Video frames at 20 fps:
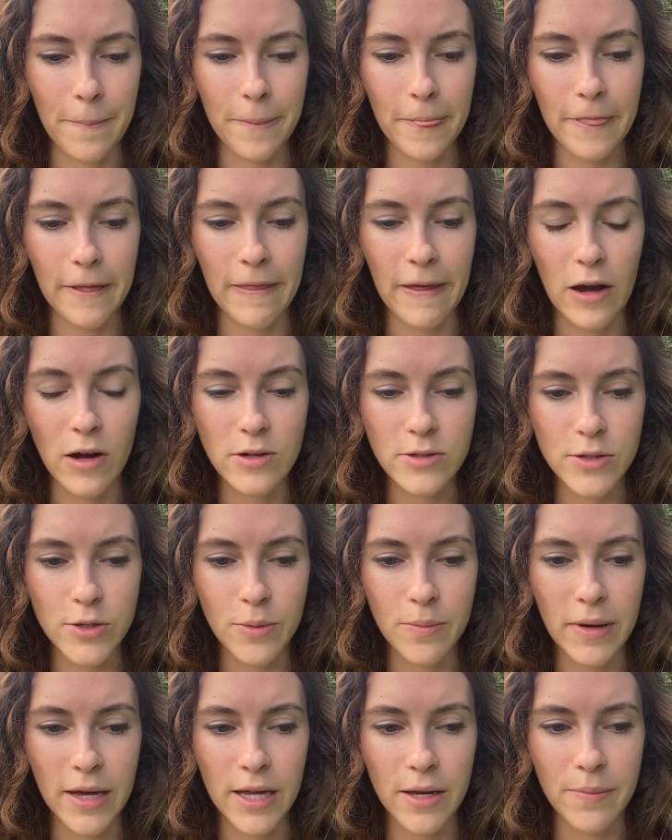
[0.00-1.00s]
they also
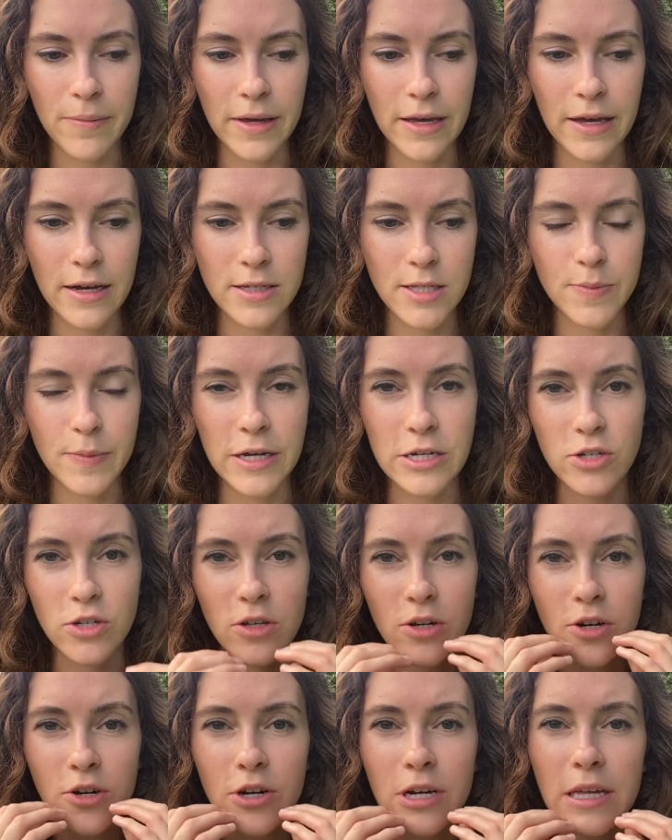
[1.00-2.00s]
made me a
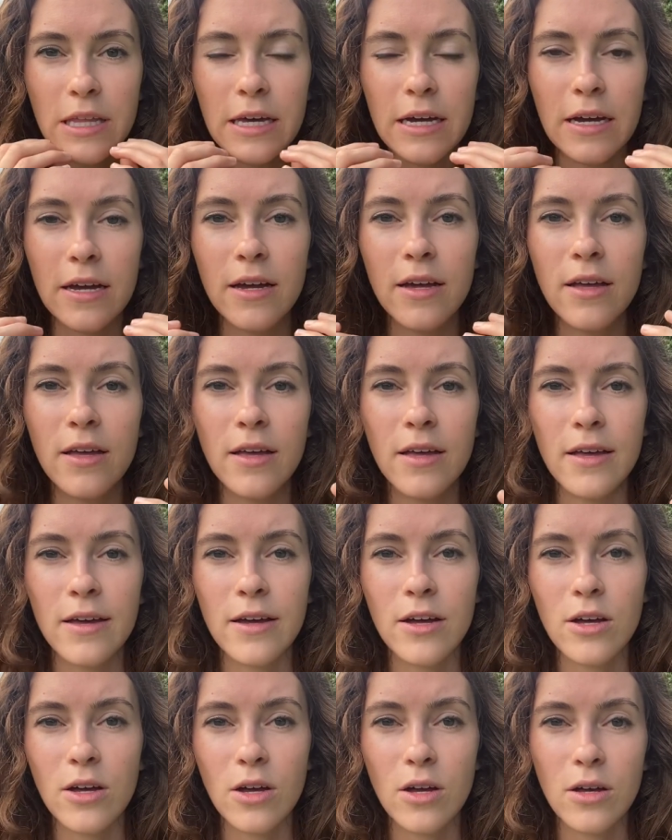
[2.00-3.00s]
special acrylic
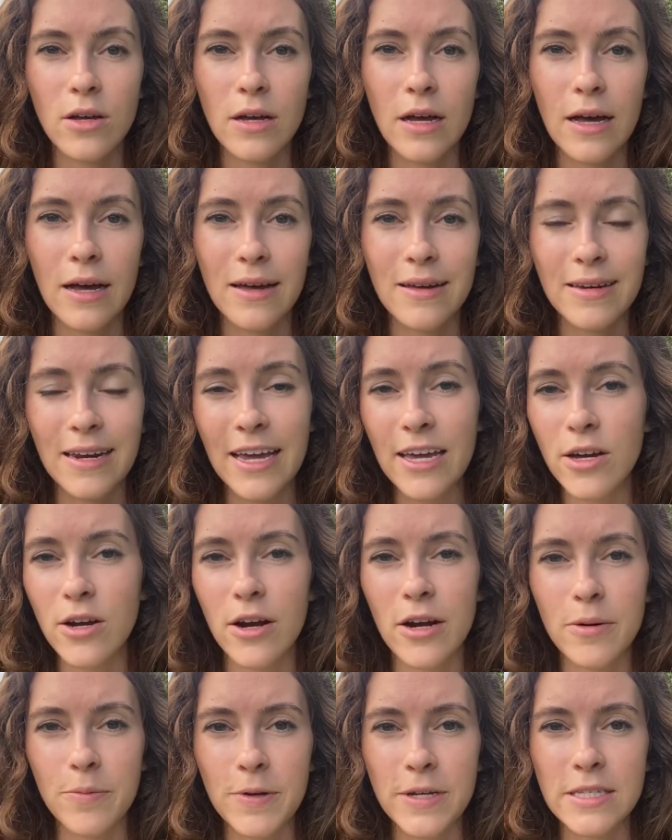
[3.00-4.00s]
night
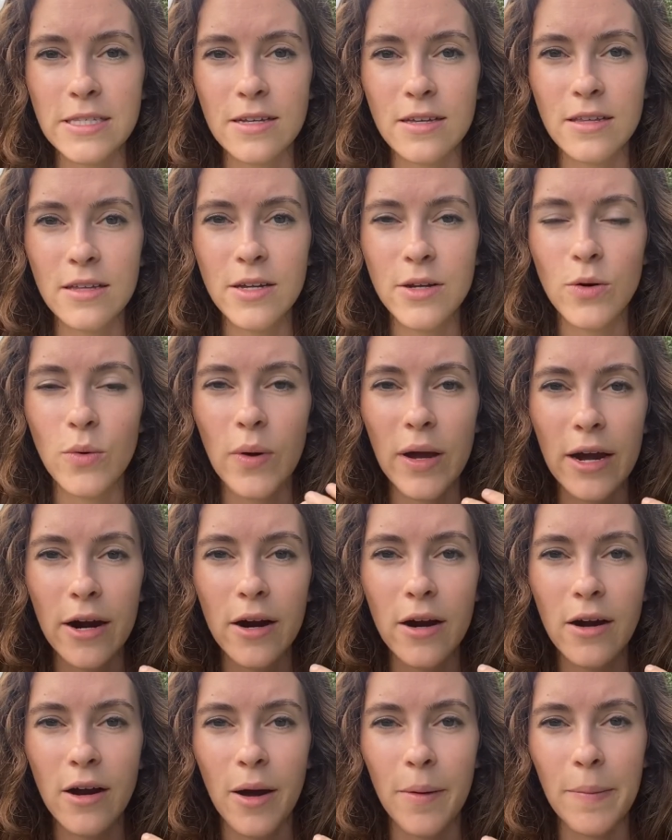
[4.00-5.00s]
guard basically to
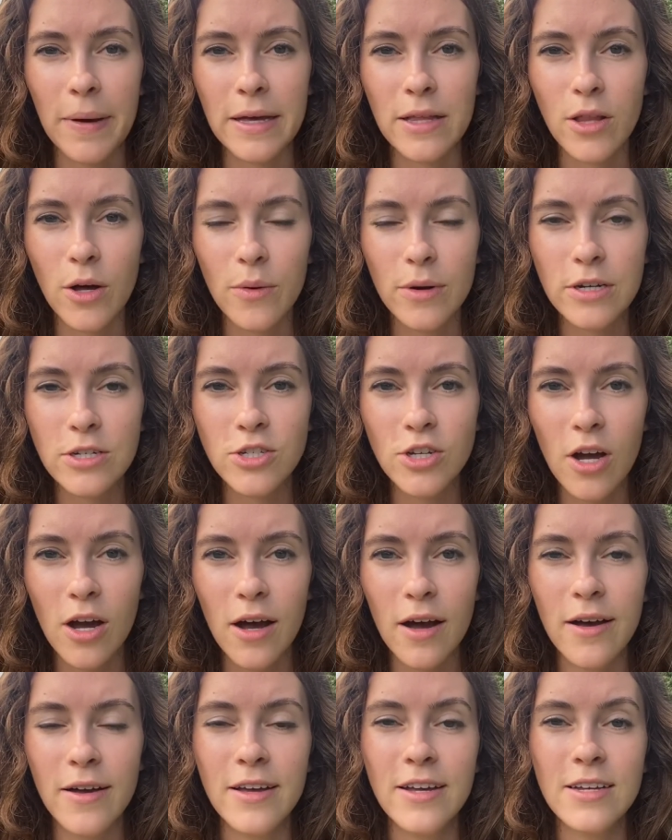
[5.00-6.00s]
wear on my lower
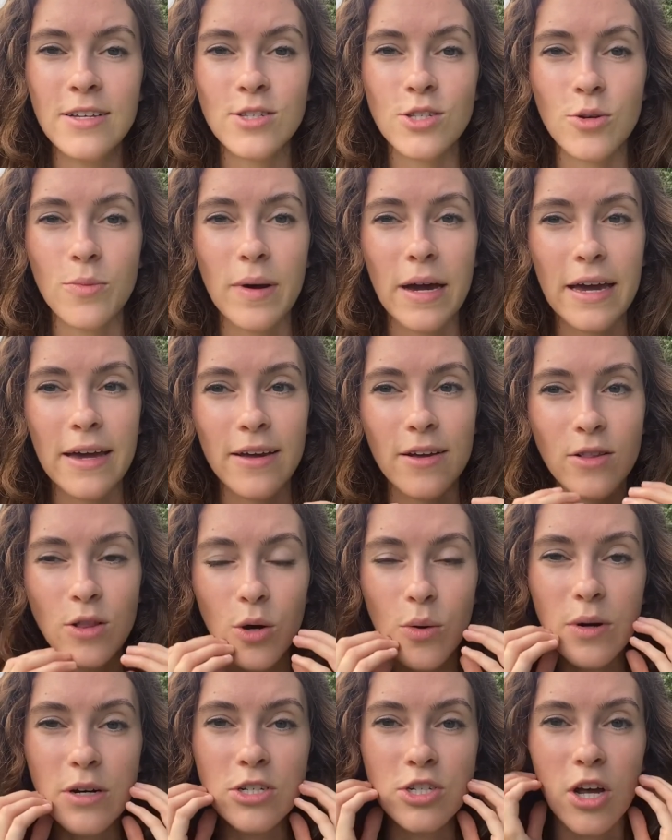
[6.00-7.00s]
jaw, so my
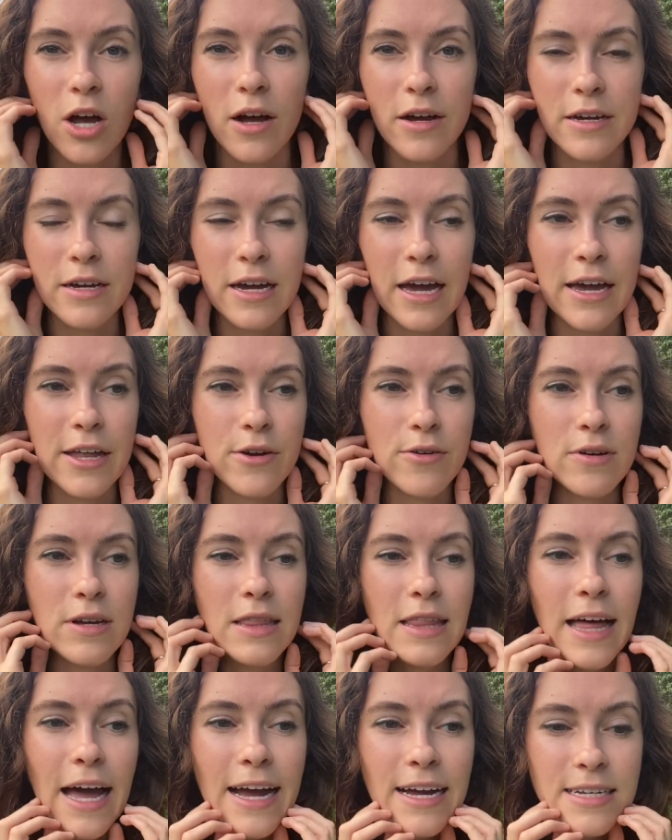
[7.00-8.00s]
lower jaw could kind of
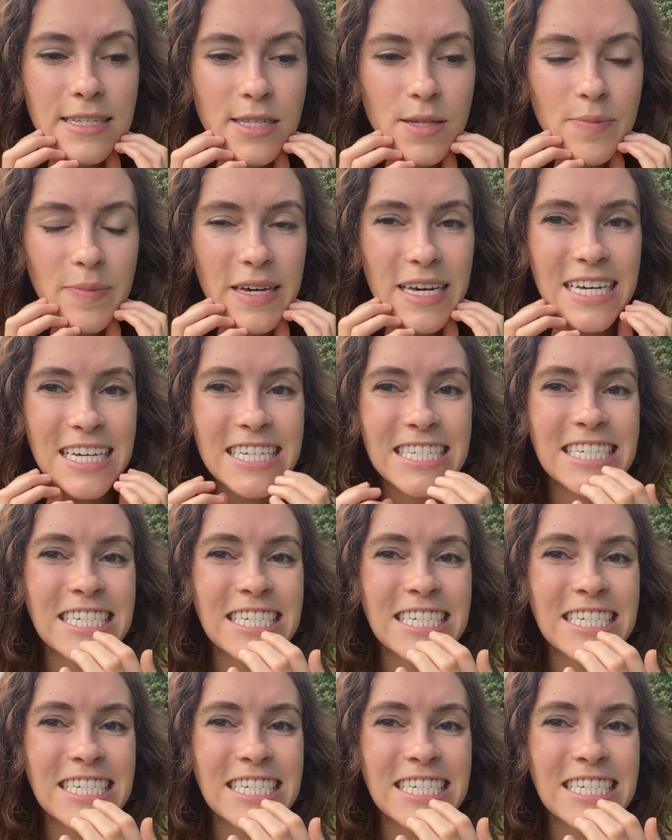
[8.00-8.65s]
relax a bit